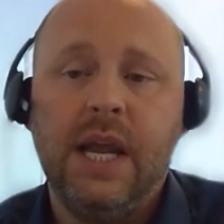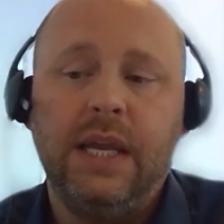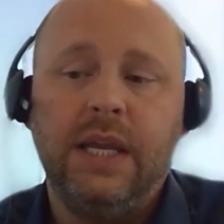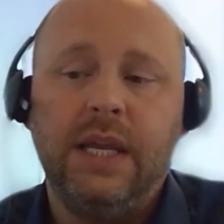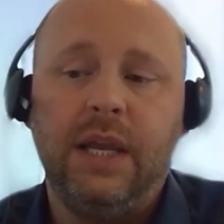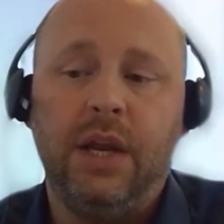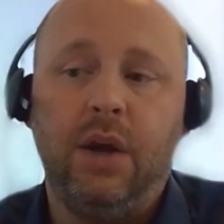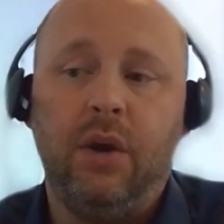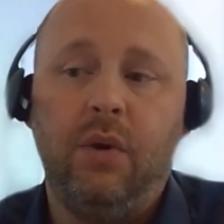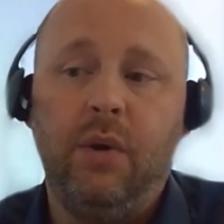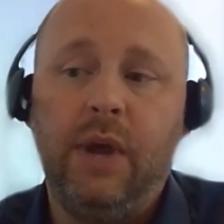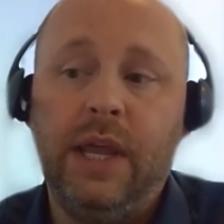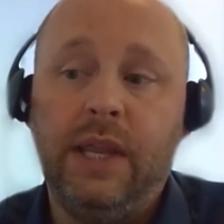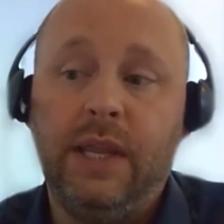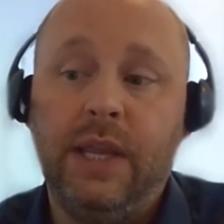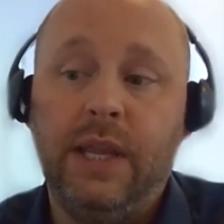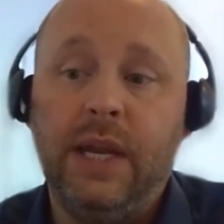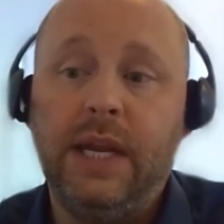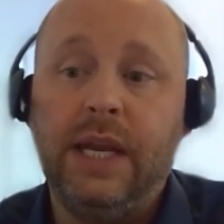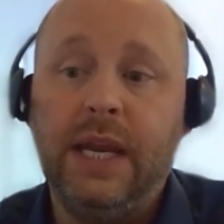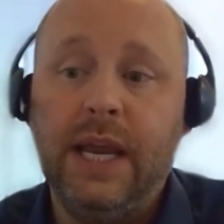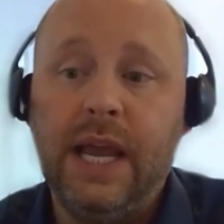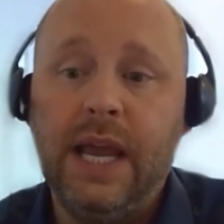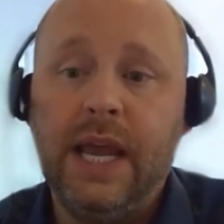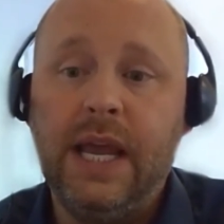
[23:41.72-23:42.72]
you know and then
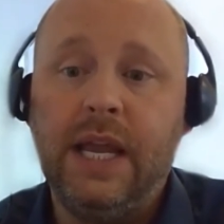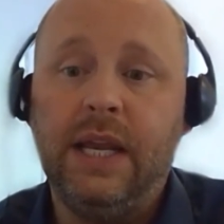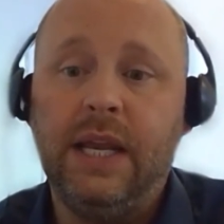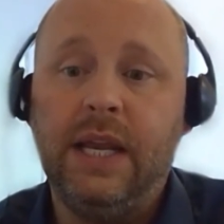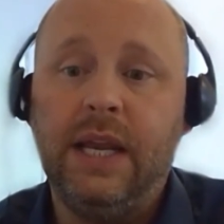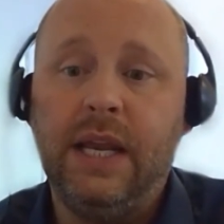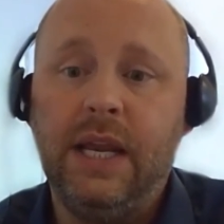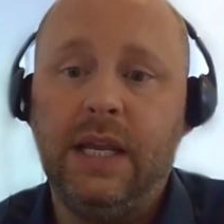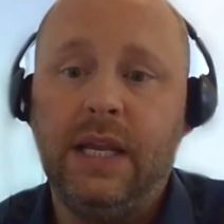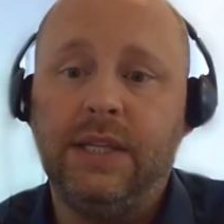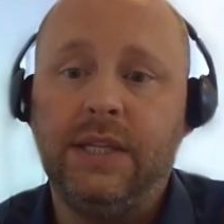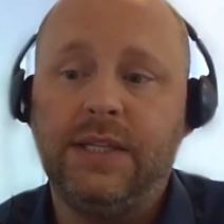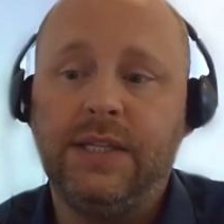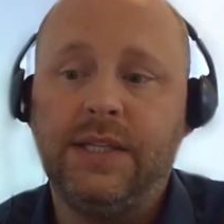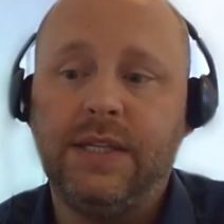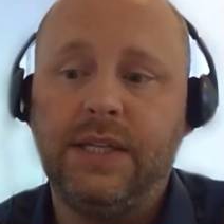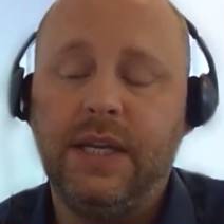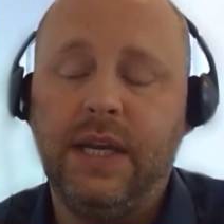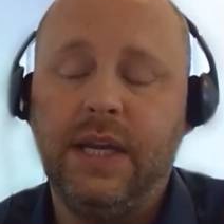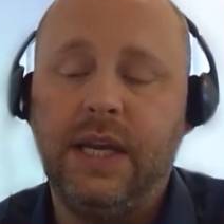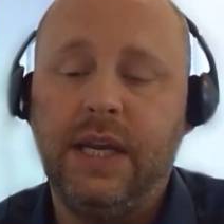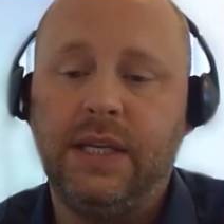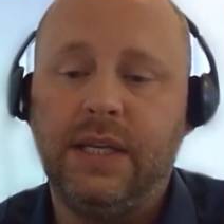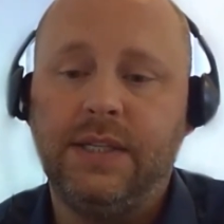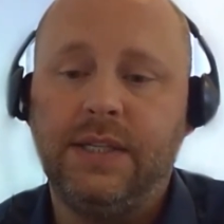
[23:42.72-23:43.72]
again
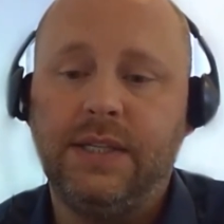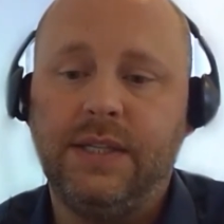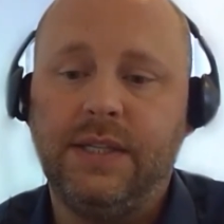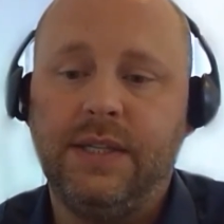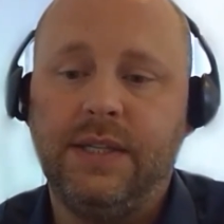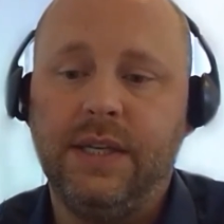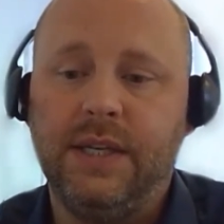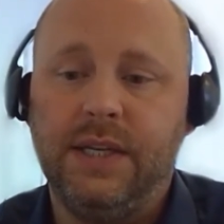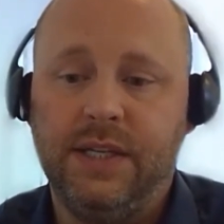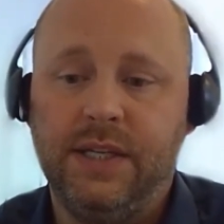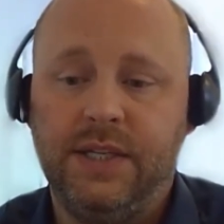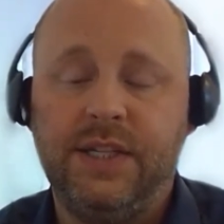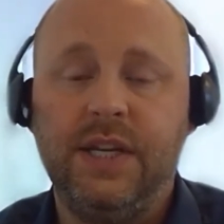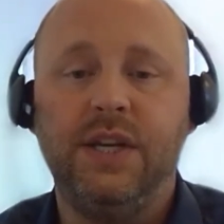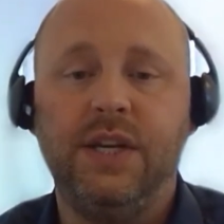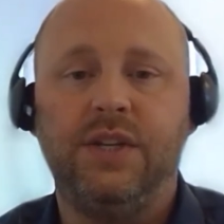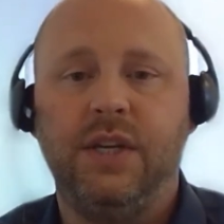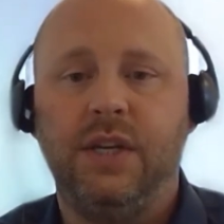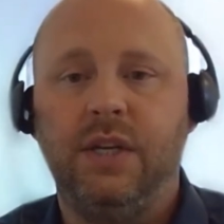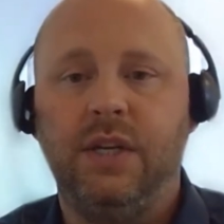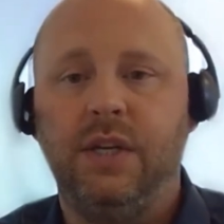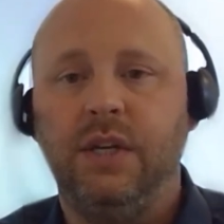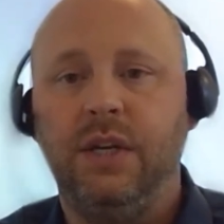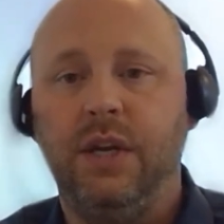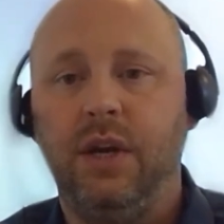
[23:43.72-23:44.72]
it's it's the
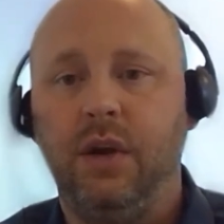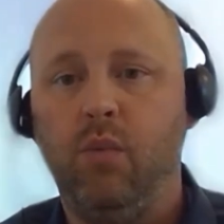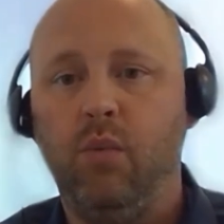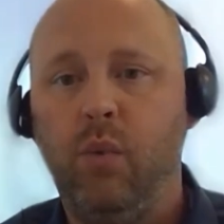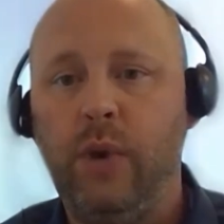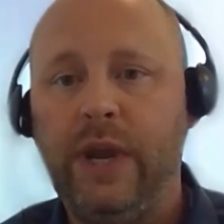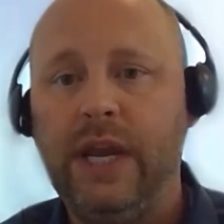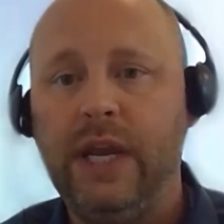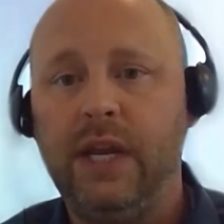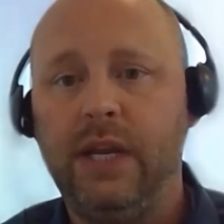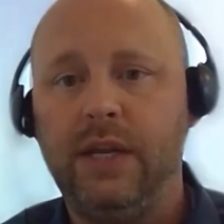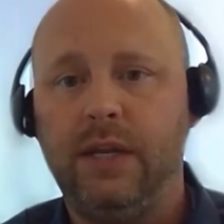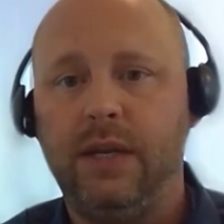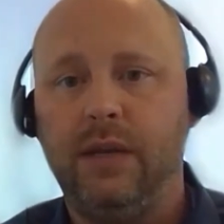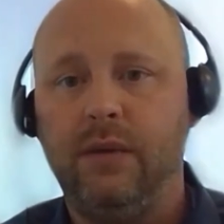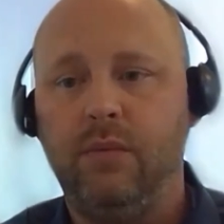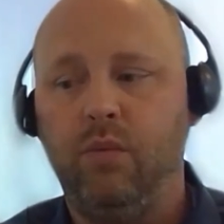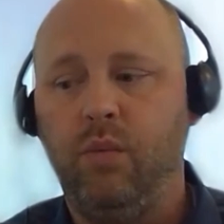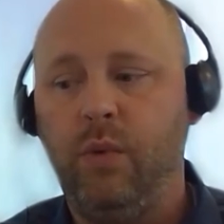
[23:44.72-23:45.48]
decision you know we